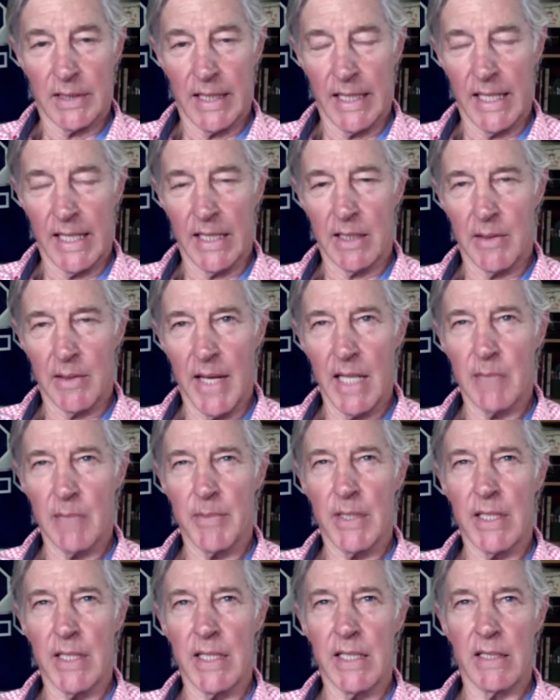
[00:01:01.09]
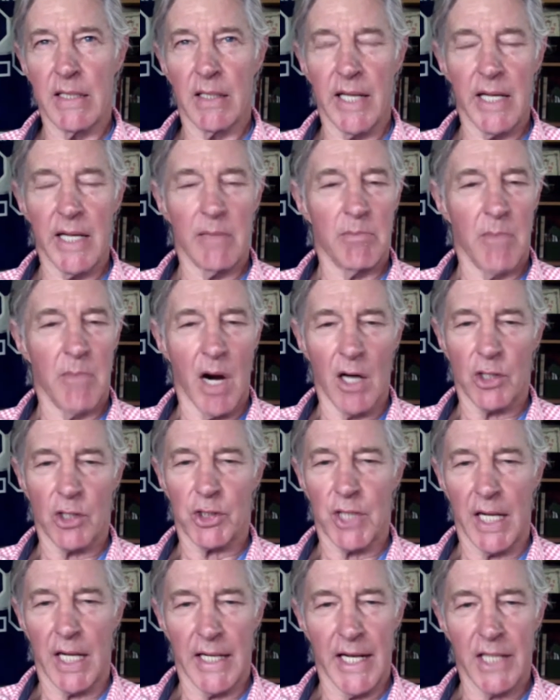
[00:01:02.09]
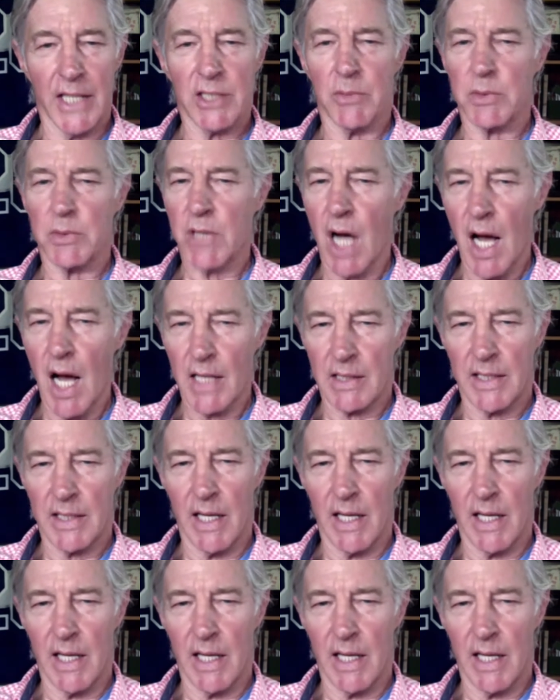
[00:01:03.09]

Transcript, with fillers: And it had to be late March, I guess. It was hot